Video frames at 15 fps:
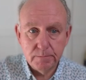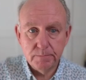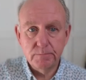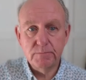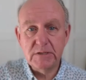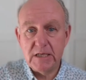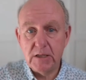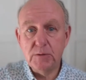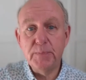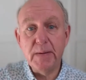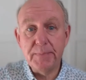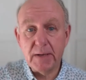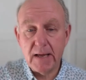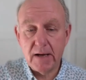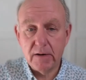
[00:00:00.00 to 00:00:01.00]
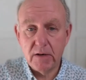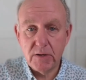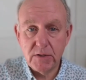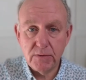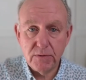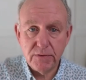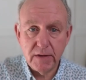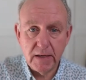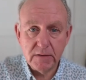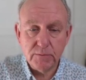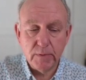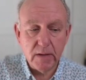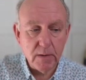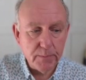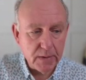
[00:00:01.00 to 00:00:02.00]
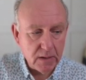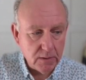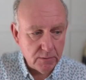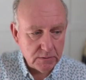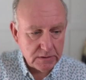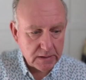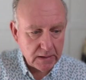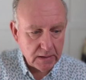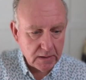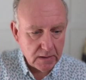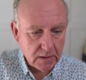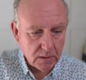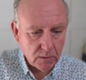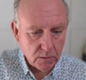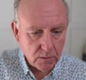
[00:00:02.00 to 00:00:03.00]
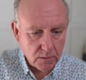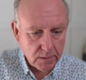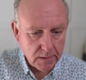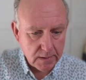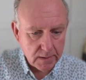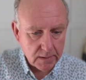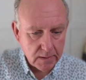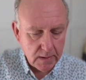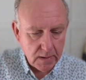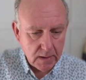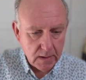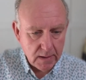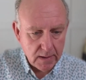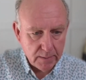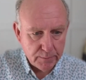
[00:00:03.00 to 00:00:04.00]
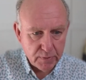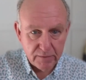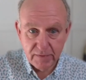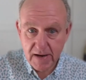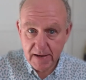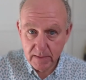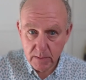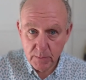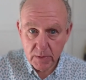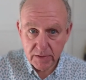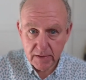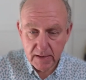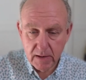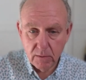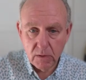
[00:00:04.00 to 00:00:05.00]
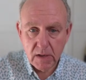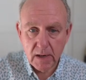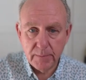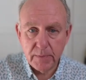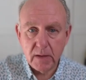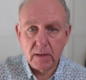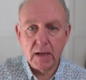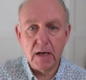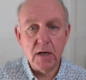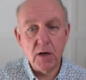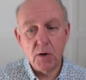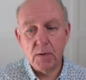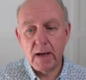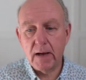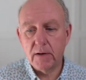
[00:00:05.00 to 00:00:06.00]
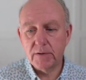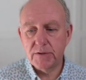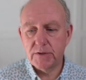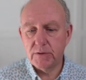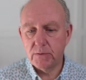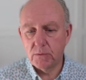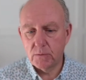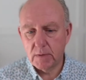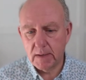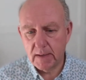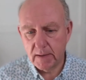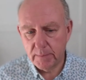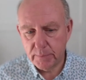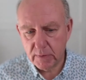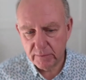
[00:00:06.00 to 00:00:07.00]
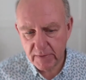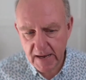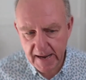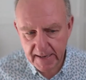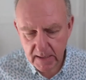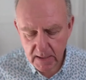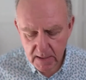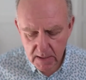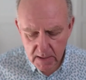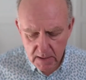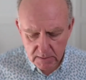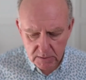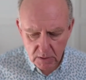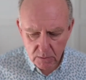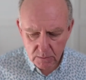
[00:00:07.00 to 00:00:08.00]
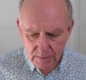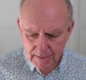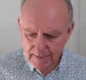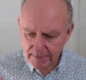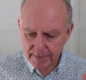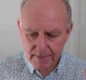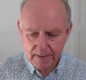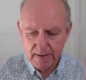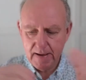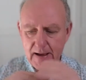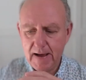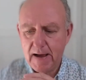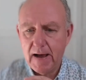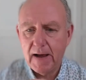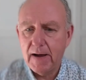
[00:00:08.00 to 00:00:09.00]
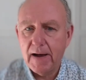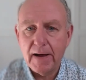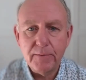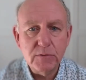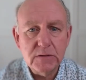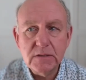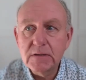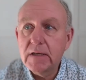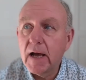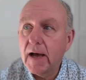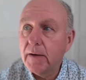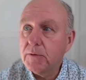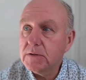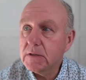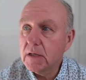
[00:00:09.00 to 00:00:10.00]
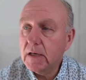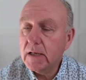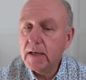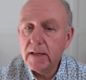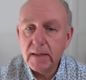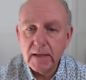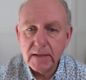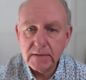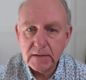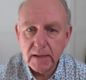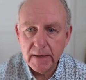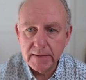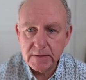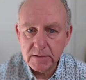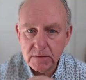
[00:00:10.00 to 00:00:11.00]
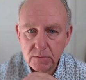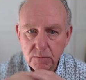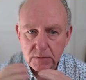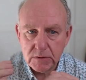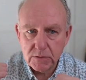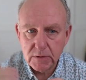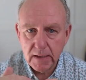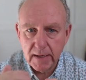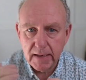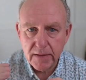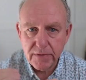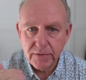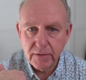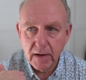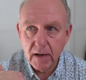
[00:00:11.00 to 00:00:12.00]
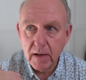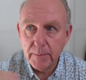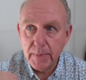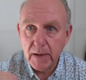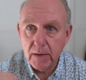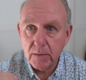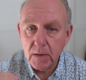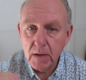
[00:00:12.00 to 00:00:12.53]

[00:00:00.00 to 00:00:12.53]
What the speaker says: teach people how to do things, whether it be a new skill or provide them with an outcome that they know how to provide. So I was looking at this and I just was trying to think about